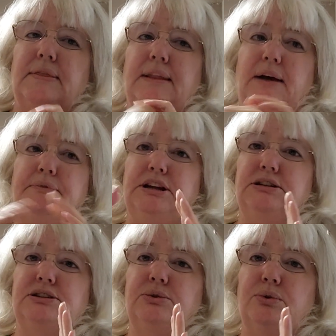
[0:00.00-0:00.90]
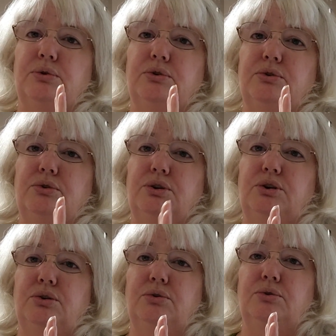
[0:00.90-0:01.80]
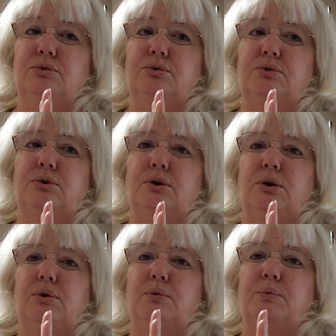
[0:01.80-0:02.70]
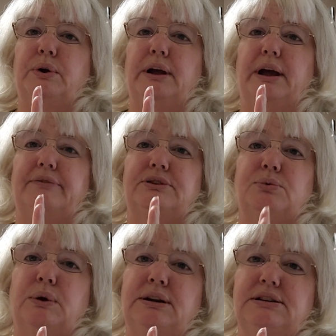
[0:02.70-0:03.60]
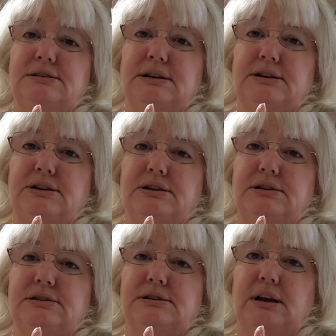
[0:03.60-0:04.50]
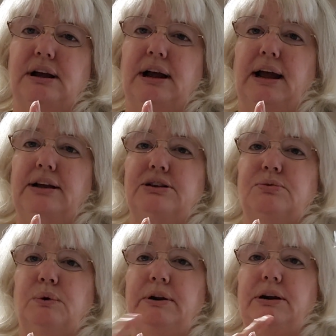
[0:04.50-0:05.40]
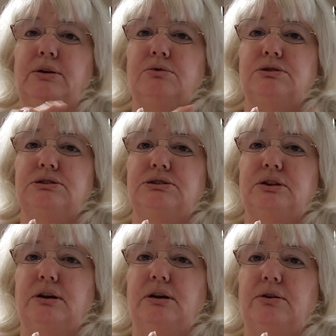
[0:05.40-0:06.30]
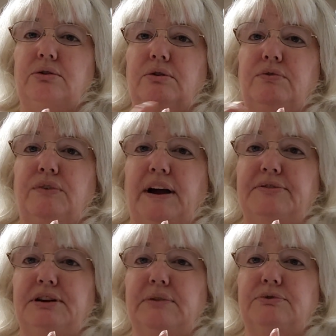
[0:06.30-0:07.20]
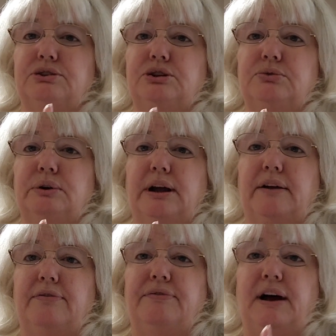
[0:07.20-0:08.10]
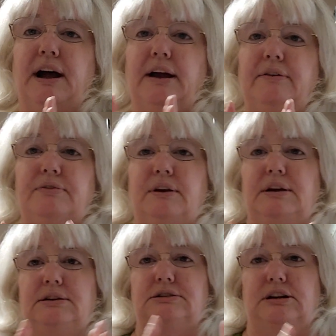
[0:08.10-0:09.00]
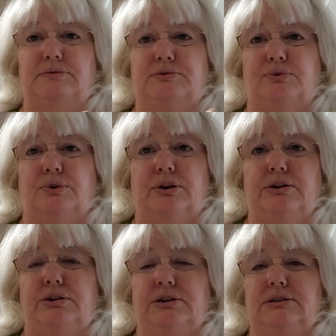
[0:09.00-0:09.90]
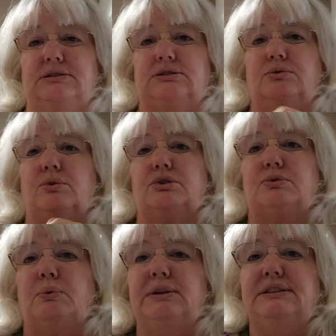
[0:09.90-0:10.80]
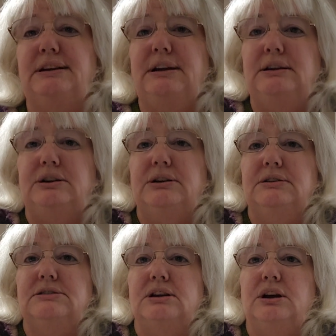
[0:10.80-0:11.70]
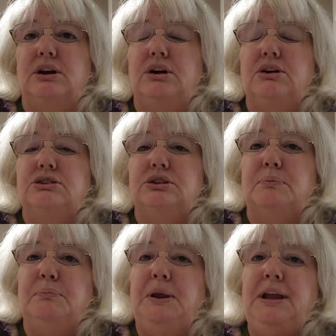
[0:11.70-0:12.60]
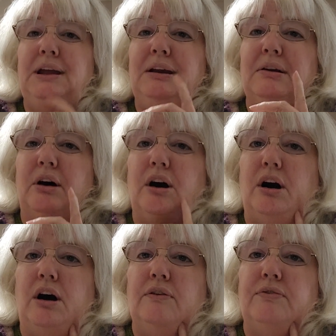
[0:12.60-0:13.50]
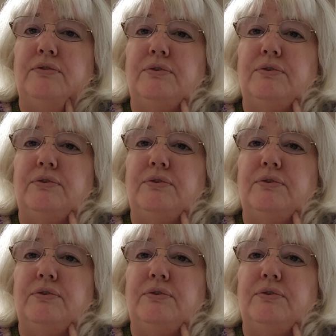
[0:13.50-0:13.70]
that means you would have 20 stitches, and 20 goes into the 100 5 times. So you would have 5 times 4 inches, or 20 inches. So being off